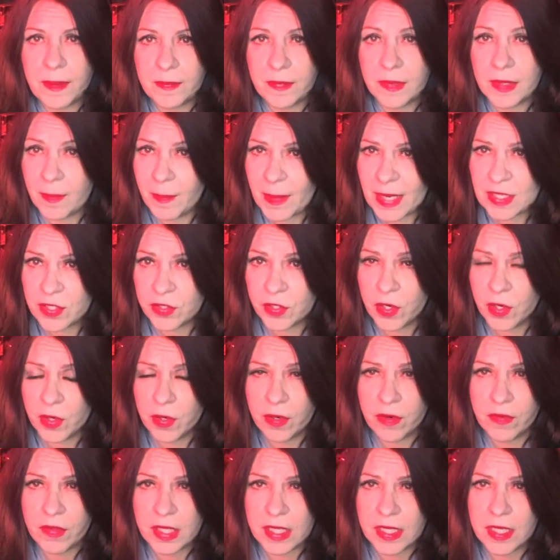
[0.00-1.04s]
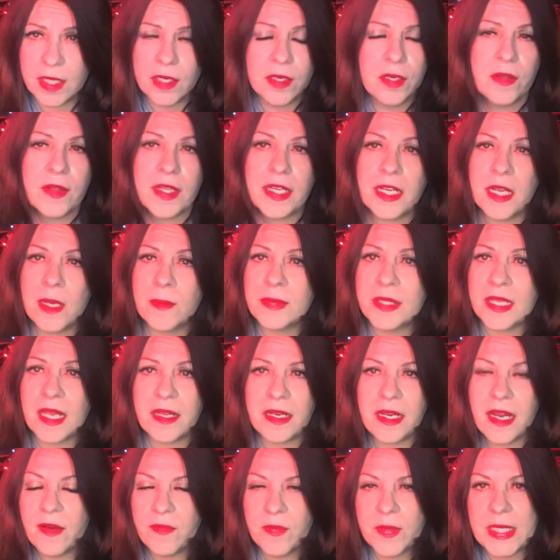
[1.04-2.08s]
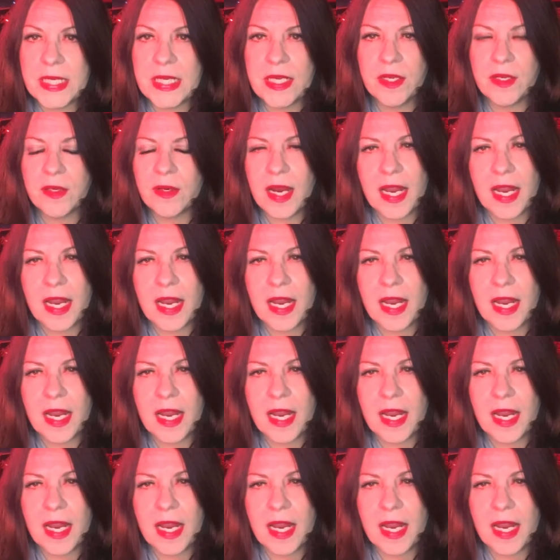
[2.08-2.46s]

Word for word: The Best Horror of the Year that comes out every year.